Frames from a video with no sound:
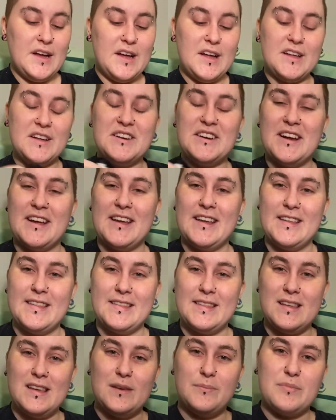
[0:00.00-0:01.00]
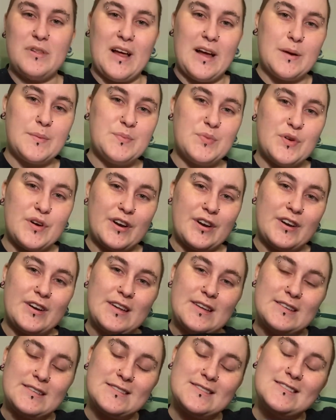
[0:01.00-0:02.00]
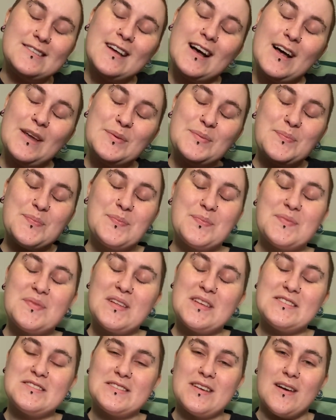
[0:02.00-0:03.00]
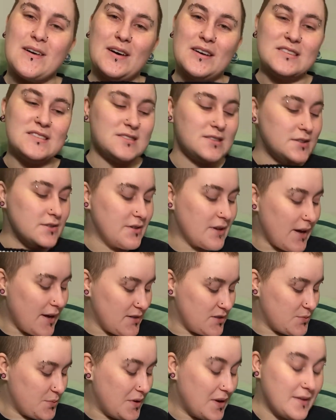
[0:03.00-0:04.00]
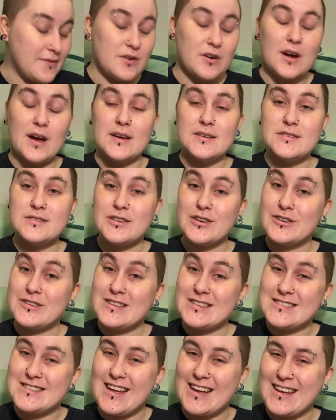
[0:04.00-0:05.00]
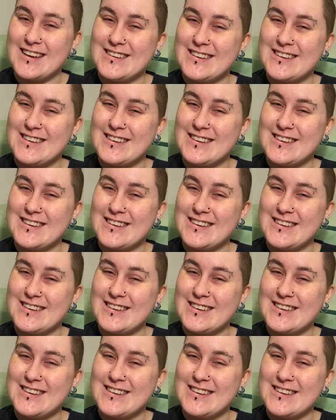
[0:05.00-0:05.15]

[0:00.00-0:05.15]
All right, the black border is done. So I'll see you guys whenever I start the second